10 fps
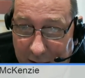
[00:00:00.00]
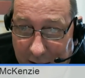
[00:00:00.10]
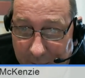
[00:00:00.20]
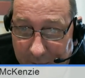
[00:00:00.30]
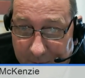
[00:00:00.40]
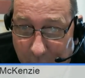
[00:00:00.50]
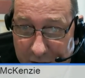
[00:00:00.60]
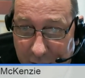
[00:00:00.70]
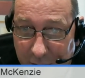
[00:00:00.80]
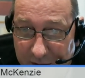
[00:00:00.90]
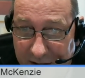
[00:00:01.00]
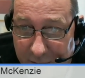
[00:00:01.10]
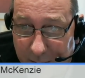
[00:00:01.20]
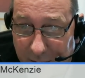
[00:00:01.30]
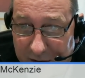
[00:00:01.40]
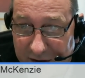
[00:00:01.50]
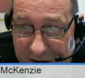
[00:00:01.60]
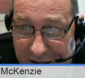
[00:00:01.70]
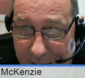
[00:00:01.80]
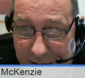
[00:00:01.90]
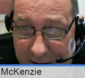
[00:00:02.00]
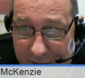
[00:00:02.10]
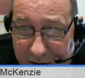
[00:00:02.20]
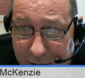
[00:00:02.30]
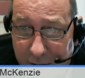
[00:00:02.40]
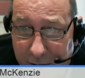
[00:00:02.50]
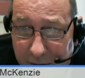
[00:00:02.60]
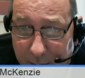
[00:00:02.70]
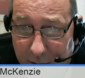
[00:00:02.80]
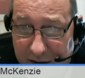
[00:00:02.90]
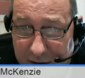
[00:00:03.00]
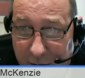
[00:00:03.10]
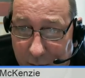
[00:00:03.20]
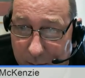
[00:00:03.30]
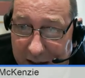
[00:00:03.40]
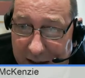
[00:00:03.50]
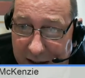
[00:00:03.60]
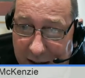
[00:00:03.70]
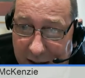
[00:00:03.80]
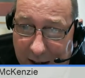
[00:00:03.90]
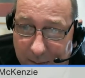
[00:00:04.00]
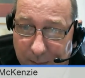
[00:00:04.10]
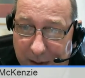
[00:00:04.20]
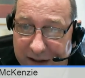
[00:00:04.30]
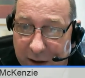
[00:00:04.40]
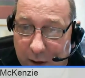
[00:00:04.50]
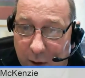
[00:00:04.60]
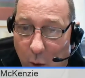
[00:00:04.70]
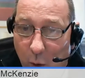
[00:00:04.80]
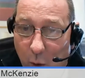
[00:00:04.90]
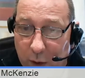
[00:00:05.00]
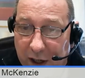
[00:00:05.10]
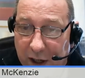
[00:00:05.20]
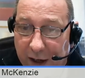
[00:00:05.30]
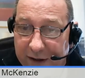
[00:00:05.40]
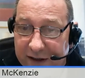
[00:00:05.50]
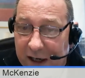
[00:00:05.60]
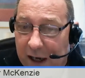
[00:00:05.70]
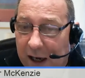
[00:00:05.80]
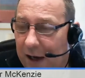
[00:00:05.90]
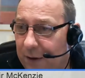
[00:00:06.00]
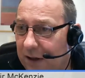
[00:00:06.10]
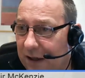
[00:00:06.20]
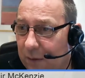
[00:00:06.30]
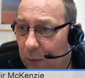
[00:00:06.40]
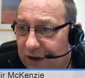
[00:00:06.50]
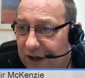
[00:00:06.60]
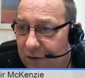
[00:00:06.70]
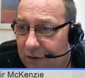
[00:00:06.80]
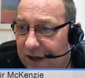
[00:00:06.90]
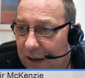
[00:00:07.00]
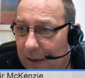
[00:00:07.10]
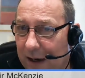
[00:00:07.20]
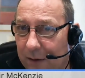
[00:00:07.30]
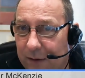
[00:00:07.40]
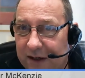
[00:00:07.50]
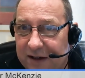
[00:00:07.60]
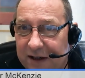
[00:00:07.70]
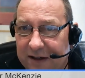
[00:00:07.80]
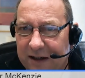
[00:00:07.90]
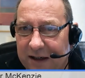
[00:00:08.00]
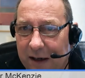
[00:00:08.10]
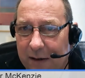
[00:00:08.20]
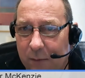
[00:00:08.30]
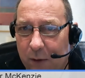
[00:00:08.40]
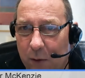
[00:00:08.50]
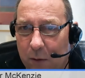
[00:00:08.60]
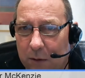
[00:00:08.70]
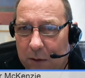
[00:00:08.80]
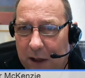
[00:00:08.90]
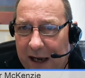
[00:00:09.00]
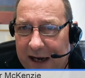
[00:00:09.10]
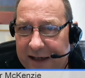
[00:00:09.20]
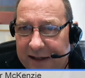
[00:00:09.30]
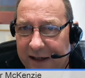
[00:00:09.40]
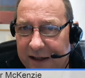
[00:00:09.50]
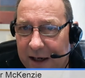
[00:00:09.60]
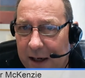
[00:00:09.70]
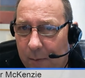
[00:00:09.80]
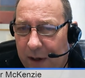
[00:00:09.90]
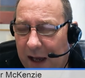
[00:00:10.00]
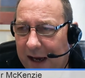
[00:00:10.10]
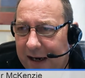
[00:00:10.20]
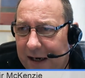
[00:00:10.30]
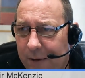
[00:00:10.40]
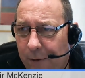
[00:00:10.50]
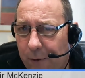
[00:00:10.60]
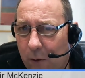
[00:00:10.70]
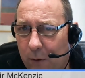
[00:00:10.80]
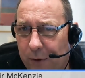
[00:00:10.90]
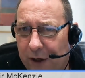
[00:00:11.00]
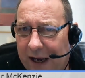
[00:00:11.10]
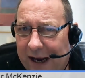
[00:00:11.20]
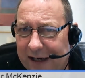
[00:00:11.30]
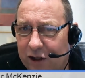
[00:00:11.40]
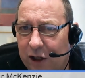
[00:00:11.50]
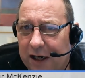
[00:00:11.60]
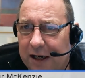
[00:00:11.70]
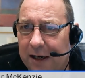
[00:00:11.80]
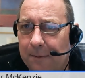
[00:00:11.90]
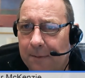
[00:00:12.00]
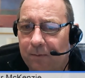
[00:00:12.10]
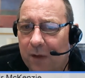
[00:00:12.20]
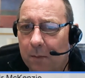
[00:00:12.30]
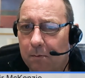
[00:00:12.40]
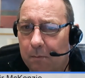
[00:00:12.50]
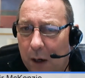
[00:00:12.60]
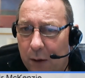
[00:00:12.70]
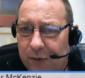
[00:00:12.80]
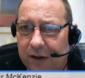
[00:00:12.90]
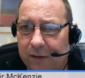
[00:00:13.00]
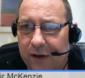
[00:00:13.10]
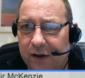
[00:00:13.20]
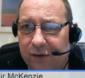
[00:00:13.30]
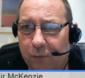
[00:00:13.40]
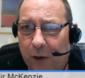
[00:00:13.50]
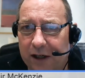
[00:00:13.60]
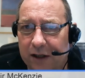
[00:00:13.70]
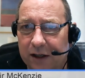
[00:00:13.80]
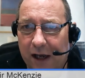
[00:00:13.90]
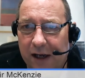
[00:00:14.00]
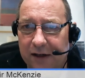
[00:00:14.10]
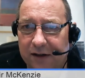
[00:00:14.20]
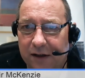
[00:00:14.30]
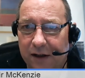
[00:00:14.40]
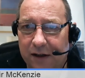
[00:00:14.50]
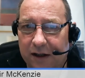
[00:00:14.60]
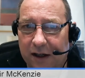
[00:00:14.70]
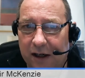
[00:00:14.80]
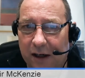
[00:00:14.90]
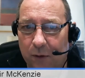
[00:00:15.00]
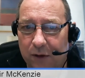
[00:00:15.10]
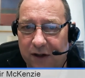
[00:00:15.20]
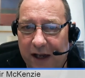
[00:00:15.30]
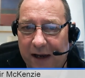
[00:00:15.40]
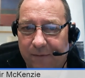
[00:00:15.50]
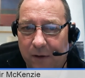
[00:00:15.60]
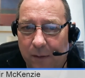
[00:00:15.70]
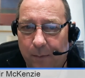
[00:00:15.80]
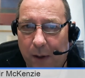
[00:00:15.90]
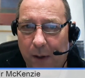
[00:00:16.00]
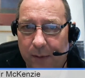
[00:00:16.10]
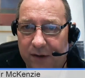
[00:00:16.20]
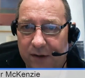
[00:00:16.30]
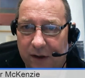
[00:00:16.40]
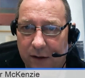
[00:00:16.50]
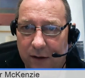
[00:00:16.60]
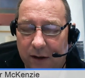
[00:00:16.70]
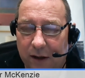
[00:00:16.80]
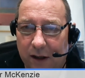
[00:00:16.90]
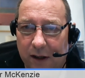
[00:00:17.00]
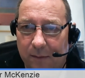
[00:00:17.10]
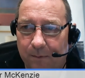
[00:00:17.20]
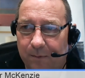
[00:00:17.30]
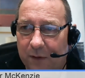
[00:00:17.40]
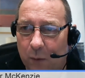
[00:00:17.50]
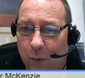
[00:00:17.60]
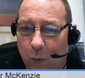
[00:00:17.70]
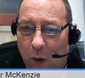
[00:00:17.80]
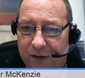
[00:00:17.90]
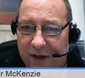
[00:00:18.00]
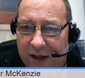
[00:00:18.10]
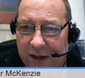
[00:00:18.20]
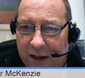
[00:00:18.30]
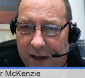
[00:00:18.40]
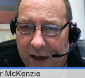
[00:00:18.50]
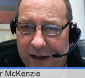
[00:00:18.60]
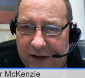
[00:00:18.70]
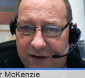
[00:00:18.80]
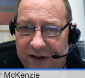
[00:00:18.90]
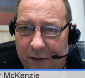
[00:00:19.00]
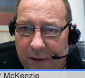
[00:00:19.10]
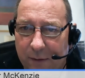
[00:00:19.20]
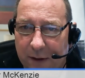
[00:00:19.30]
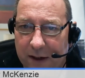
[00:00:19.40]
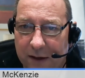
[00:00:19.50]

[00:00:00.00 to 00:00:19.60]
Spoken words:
42% of respondents said they believe the security process could be better organised. I think that what's interesting about this is that we all hate it, but I had thought that actually most of us recognized that it was there for a purpose and was a necessary thing.